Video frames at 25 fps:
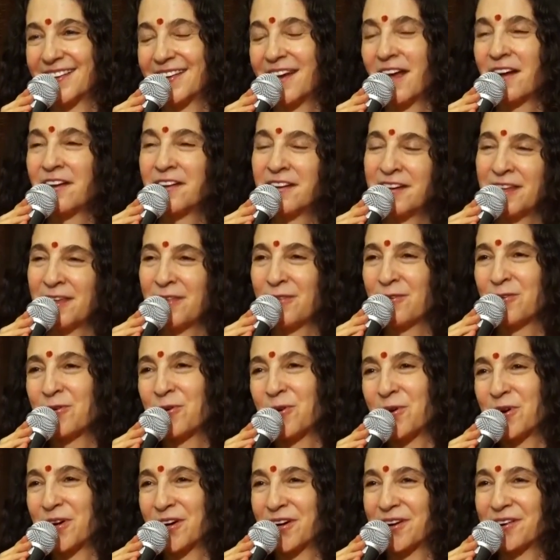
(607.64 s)
not an either
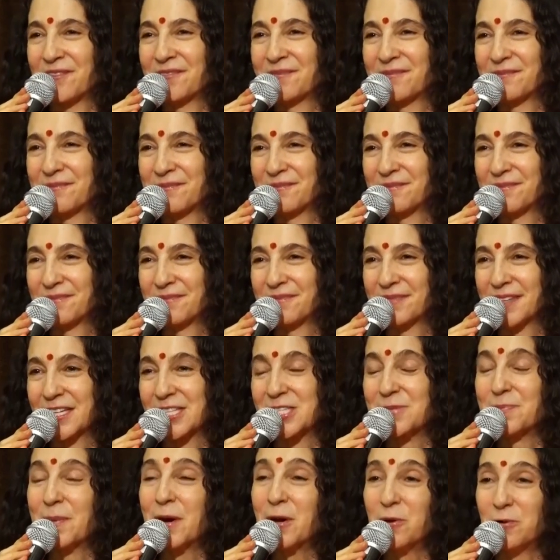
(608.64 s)
or.
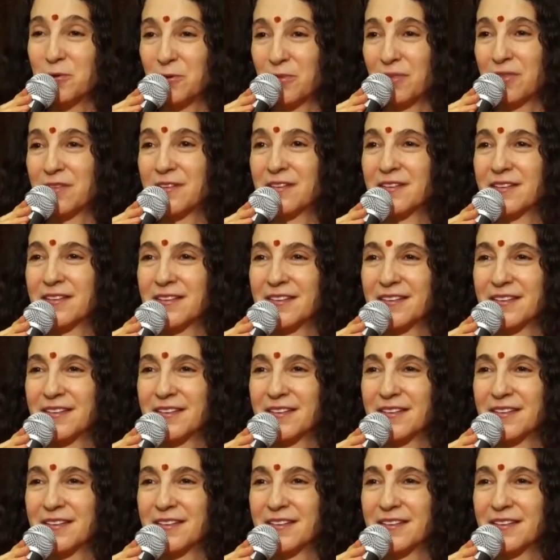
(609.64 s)
It's both.